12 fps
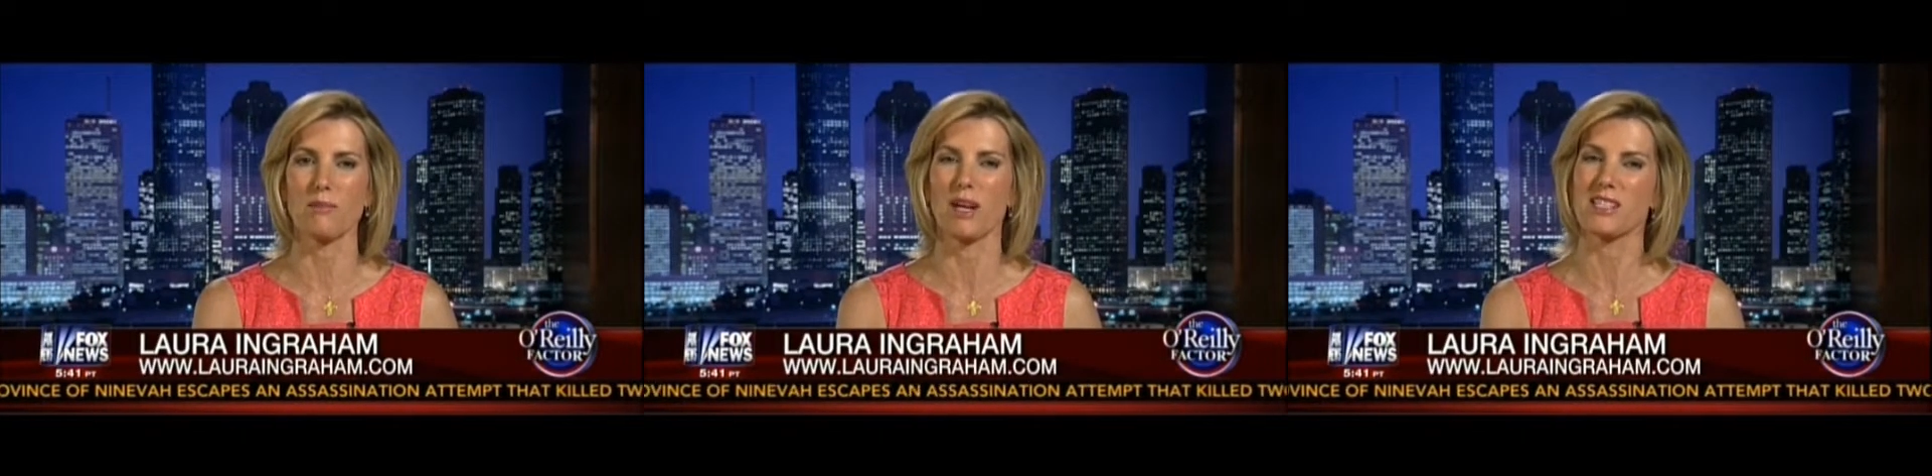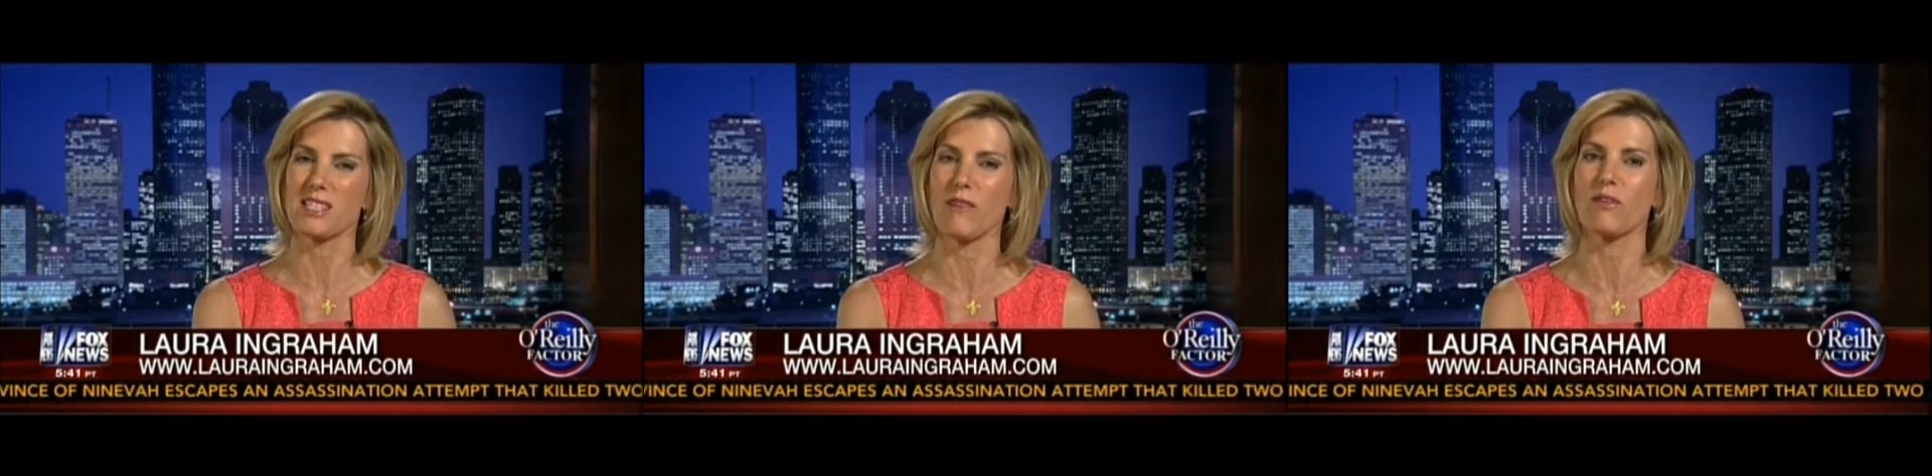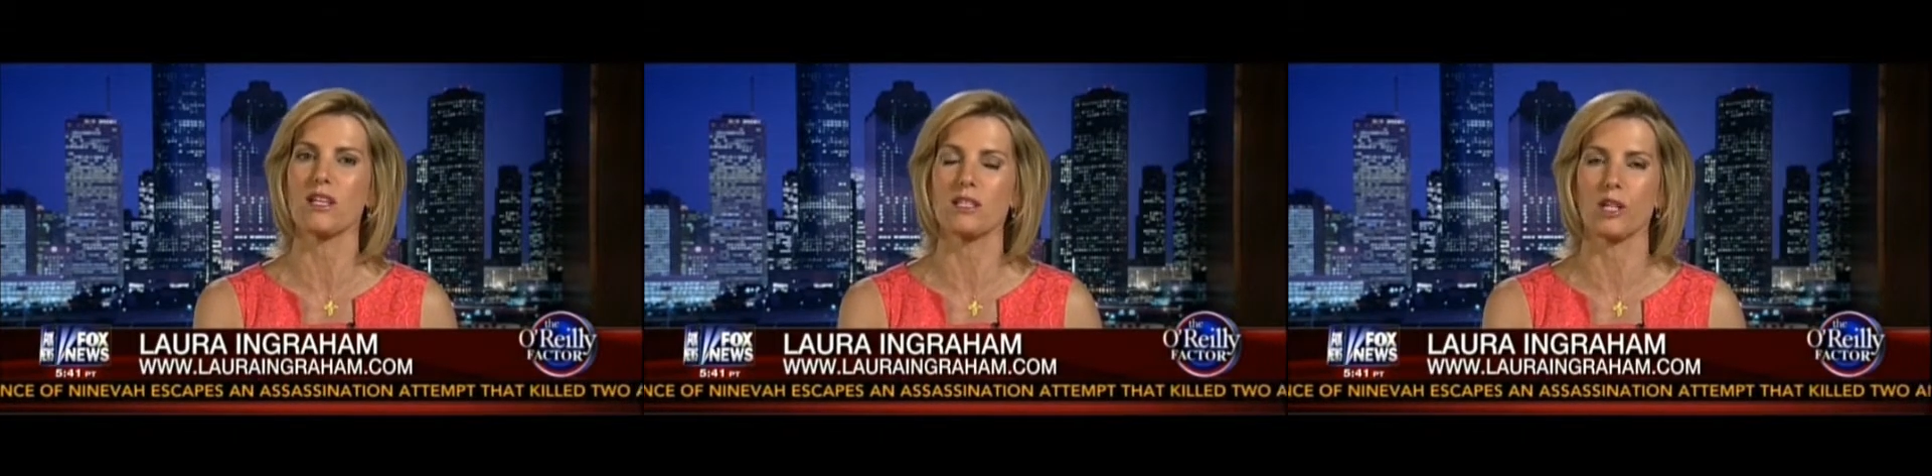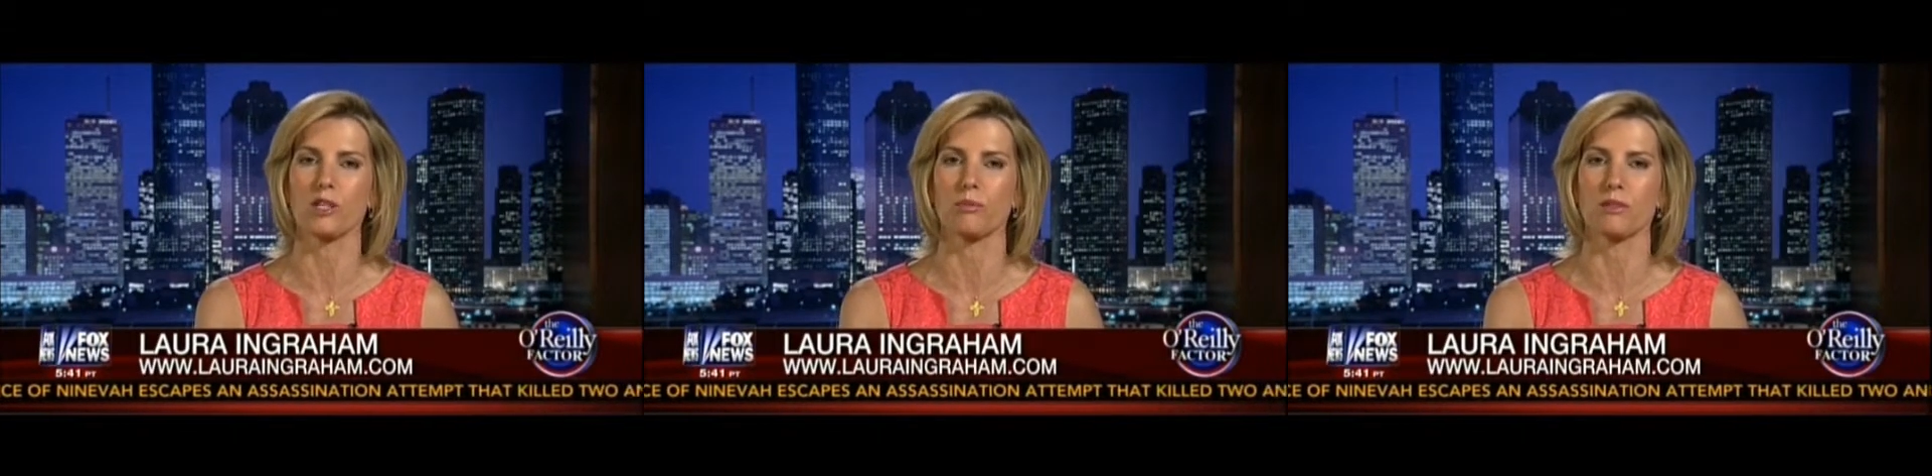And about
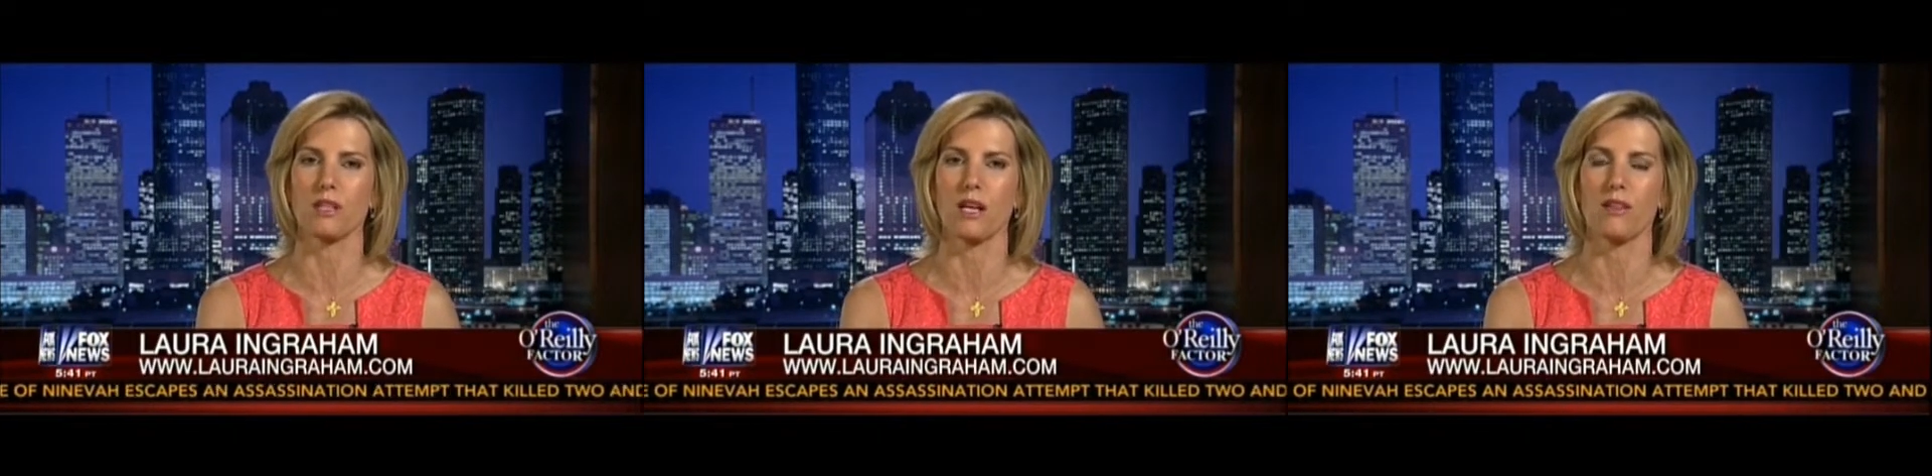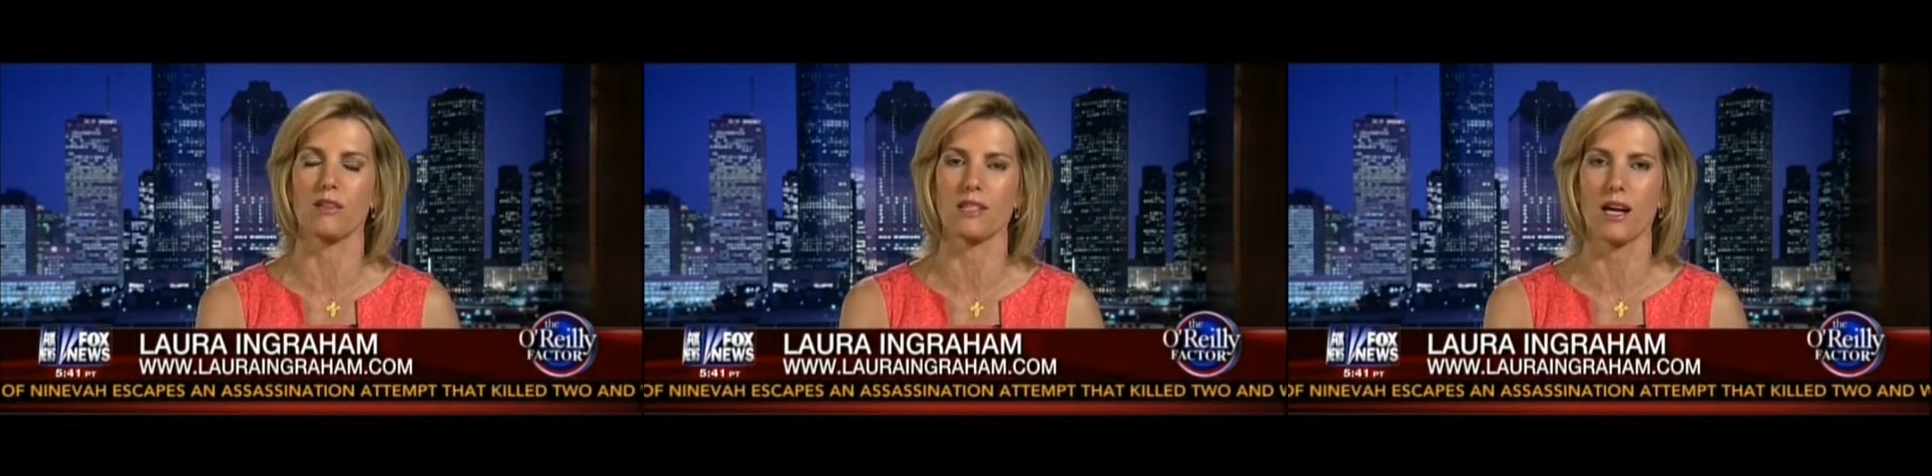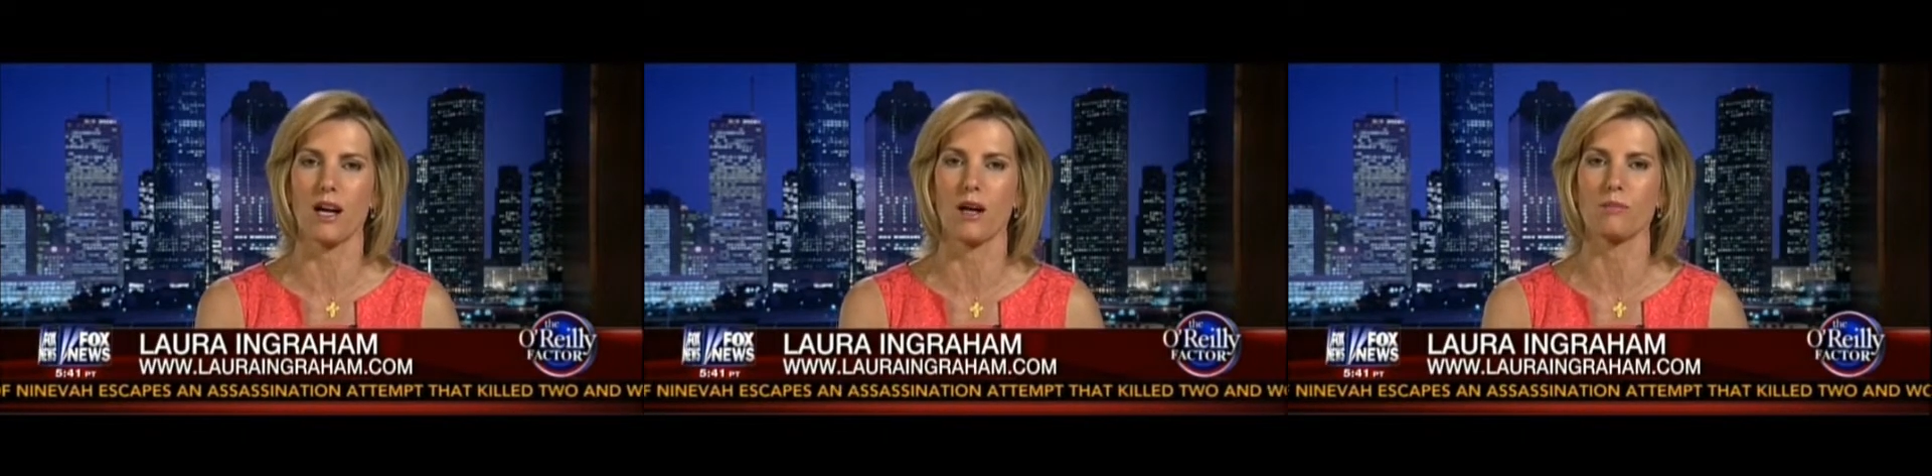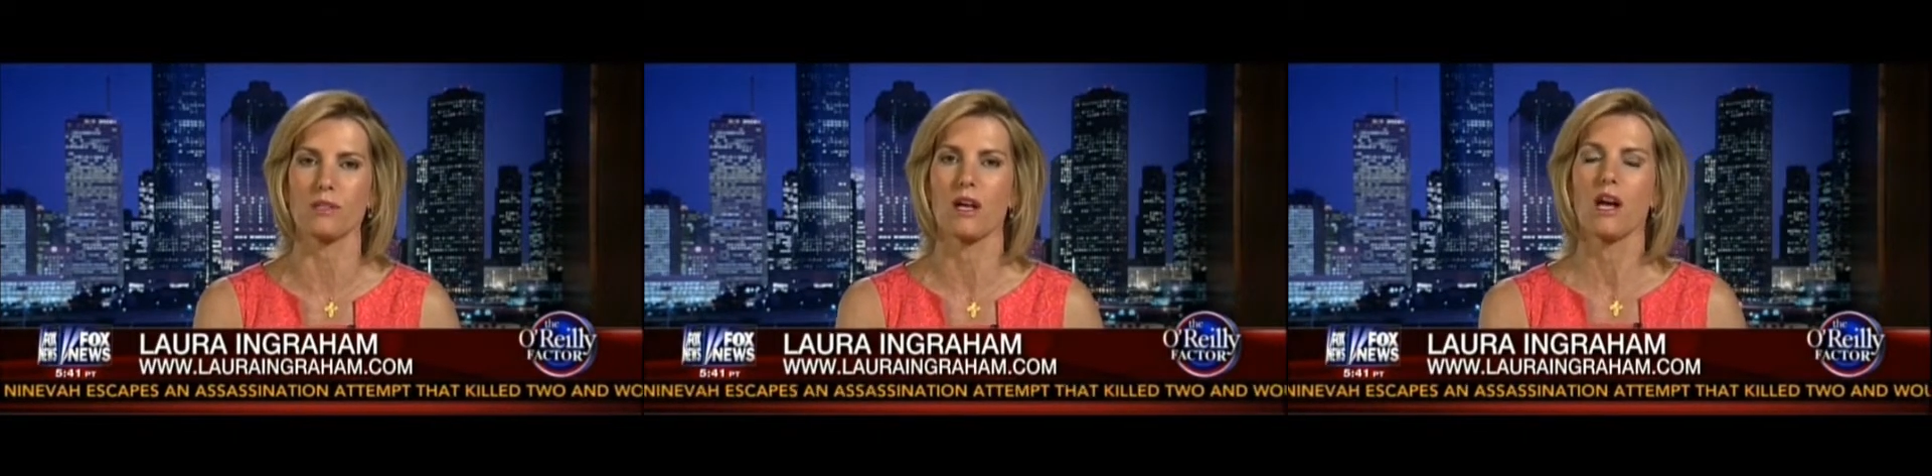76% of the
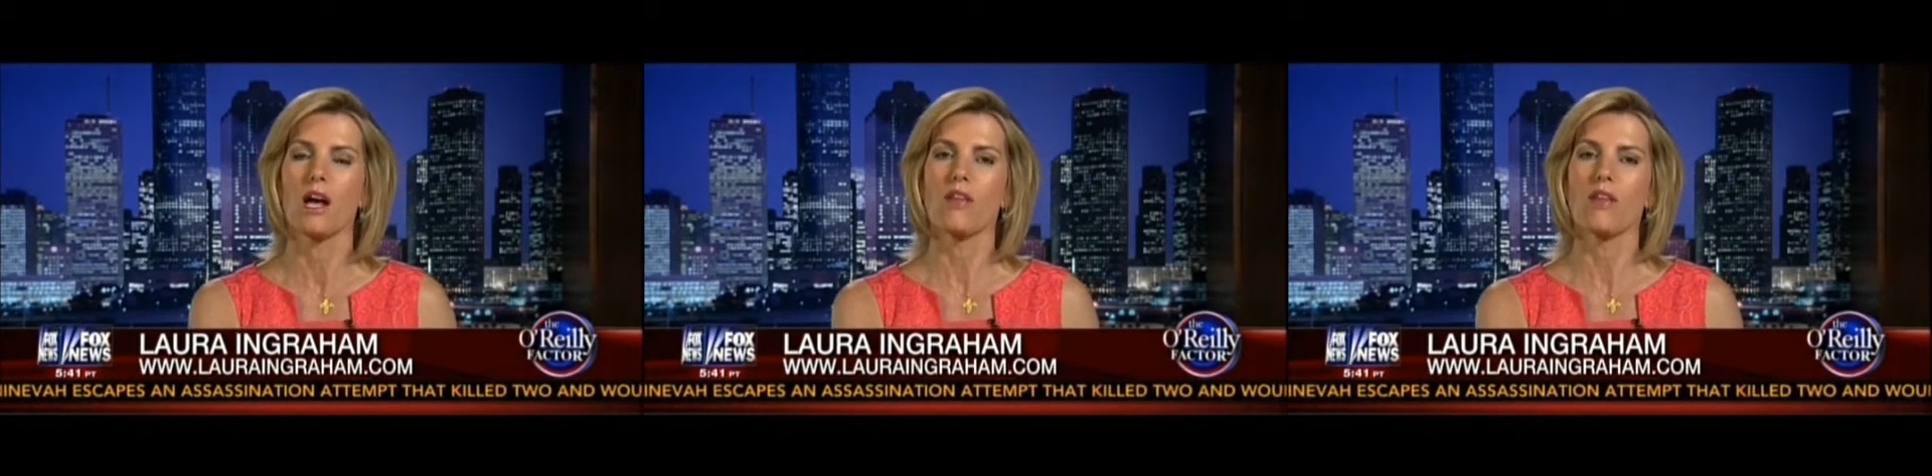times